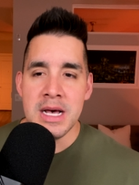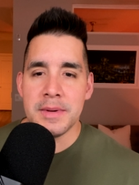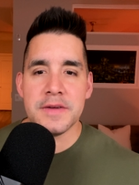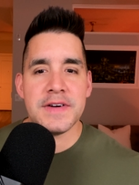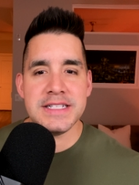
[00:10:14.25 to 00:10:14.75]

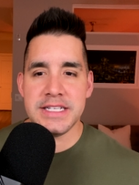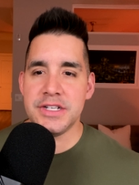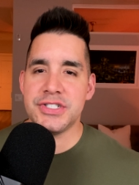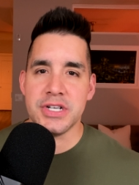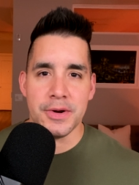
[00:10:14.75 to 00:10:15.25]
But if I
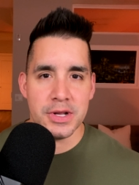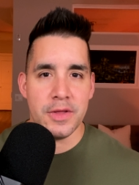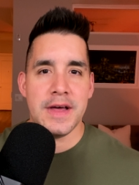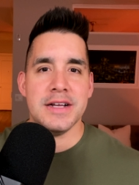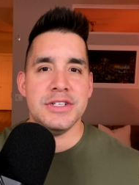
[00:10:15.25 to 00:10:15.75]
did show, you
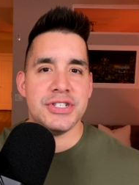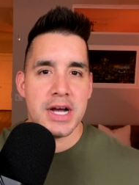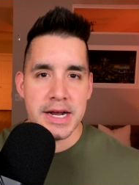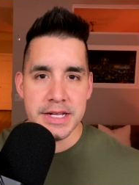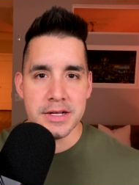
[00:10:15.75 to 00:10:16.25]
know, that
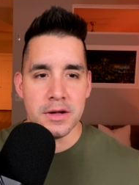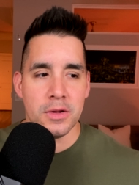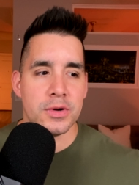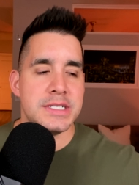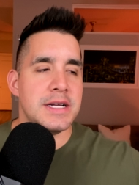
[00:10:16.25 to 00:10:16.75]
Giant
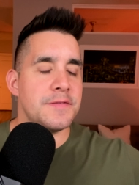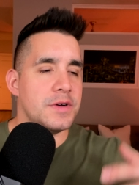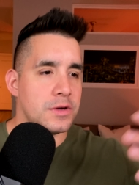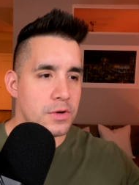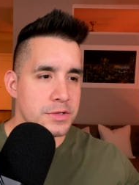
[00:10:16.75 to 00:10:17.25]
Eagle or
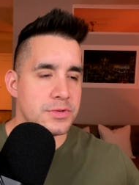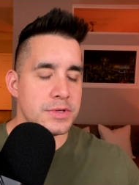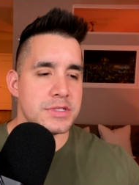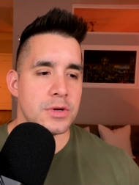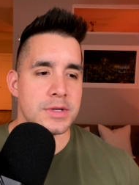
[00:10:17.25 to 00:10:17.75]
different
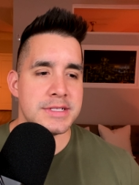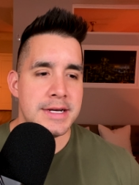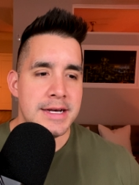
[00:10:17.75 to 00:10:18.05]
grocery stores,